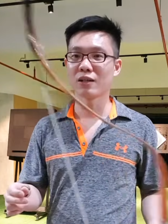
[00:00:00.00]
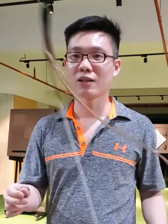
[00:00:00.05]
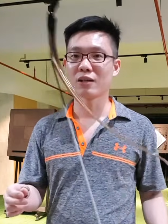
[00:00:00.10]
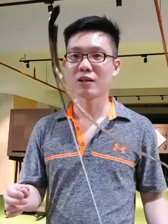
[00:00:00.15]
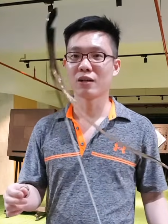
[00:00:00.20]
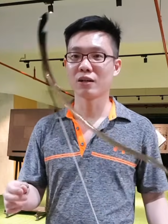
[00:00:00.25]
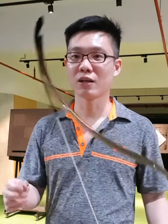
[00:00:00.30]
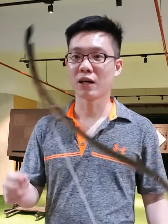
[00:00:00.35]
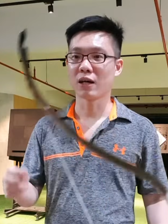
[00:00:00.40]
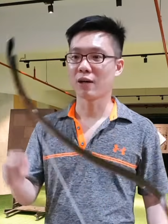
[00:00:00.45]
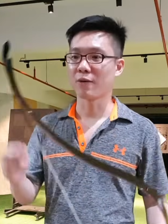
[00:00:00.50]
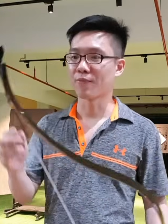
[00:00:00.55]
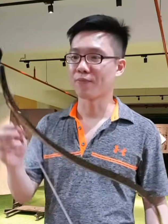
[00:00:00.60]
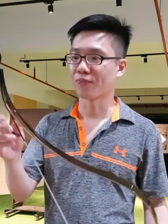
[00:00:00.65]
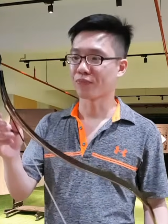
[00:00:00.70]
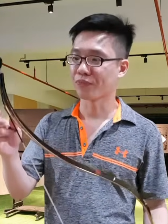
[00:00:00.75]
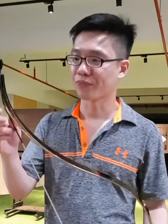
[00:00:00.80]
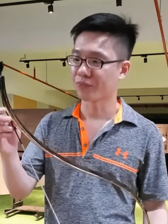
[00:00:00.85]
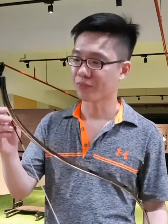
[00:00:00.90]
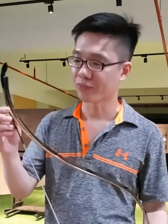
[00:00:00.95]
Okay,
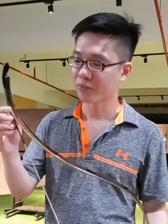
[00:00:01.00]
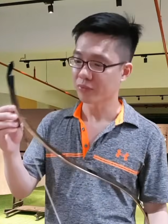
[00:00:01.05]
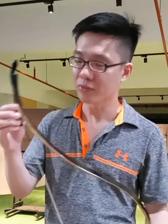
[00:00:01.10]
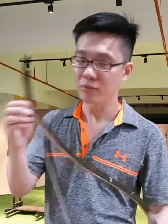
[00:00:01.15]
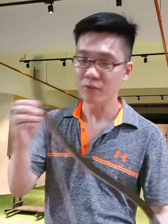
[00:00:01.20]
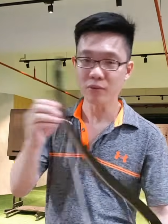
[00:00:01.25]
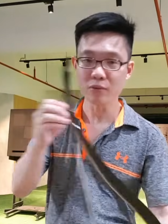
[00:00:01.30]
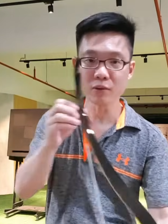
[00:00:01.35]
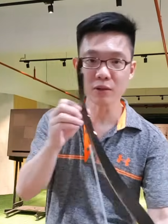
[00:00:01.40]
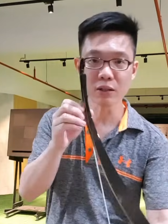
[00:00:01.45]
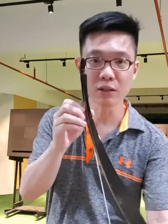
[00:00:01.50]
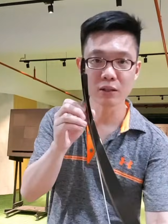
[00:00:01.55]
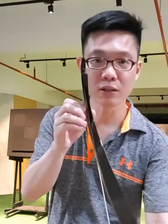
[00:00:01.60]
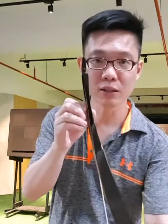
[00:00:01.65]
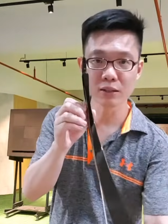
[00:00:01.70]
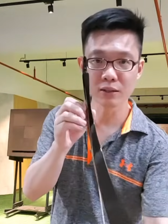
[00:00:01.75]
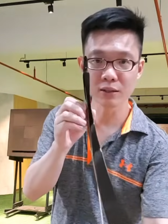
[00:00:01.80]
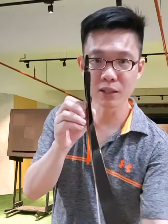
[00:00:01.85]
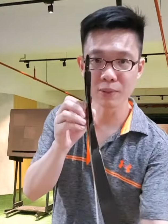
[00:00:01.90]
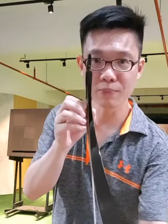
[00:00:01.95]

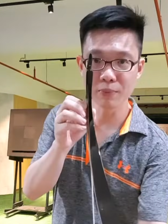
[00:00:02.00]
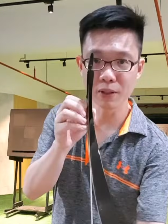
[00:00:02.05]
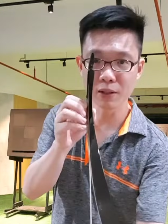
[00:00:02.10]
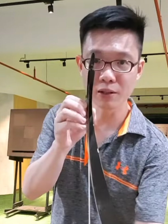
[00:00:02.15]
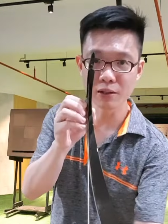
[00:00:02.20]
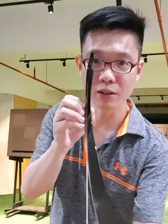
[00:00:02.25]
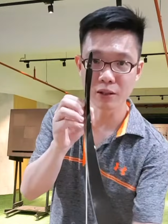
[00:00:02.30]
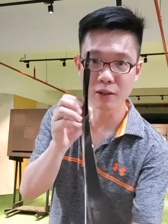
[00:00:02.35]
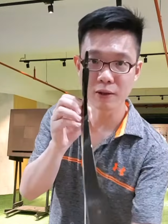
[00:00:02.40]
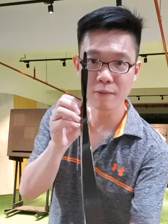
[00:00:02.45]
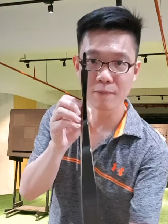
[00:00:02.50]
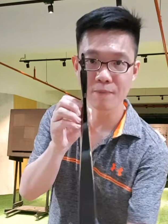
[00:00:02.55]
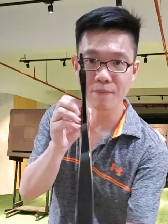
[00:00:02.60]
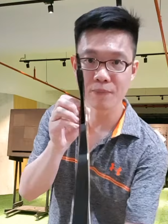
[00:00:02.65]
the tip here,